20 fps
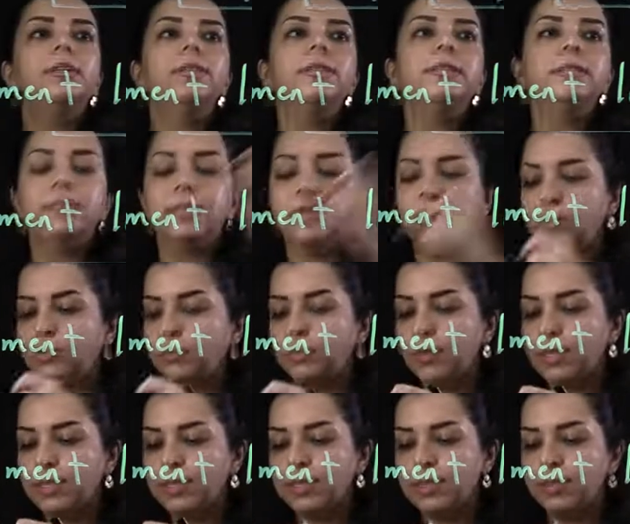this
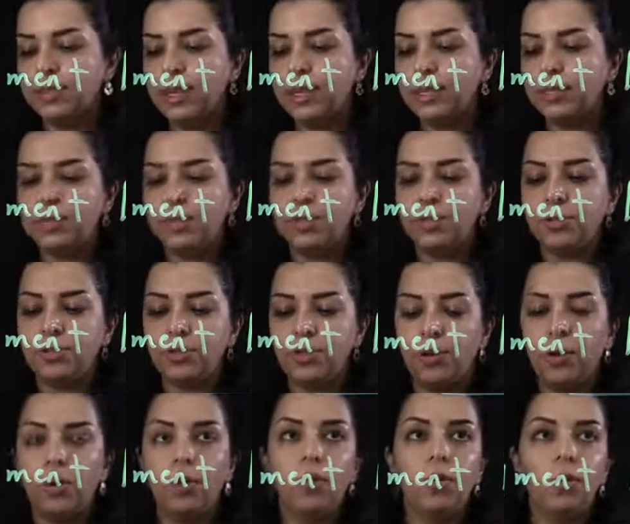interest rate is
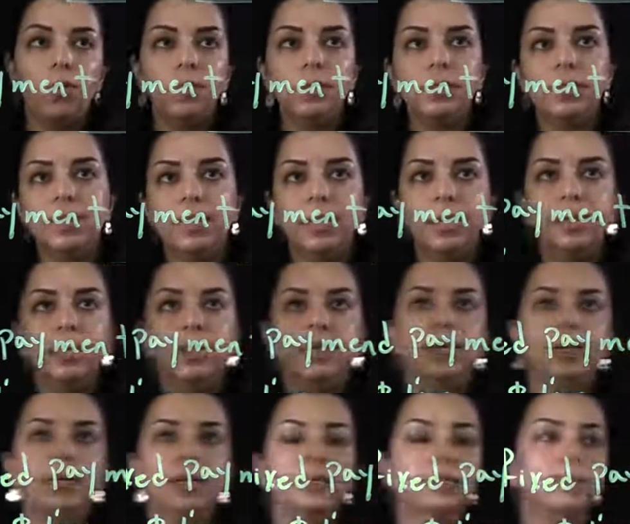called
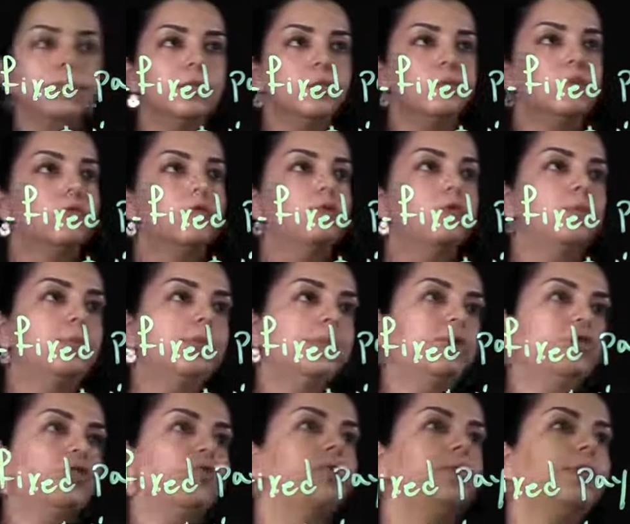yield to
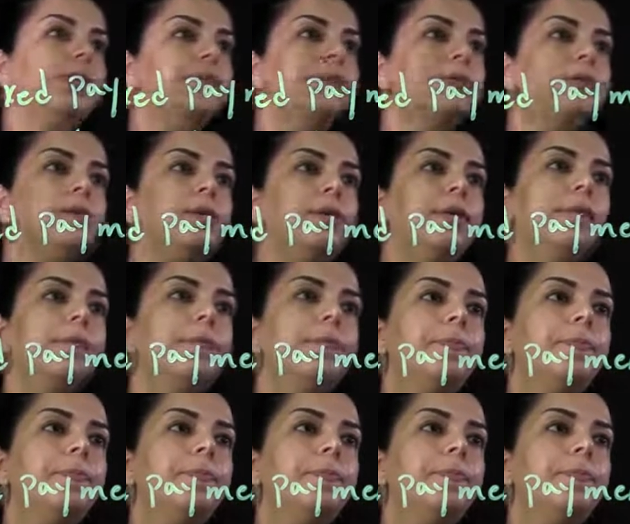maturity.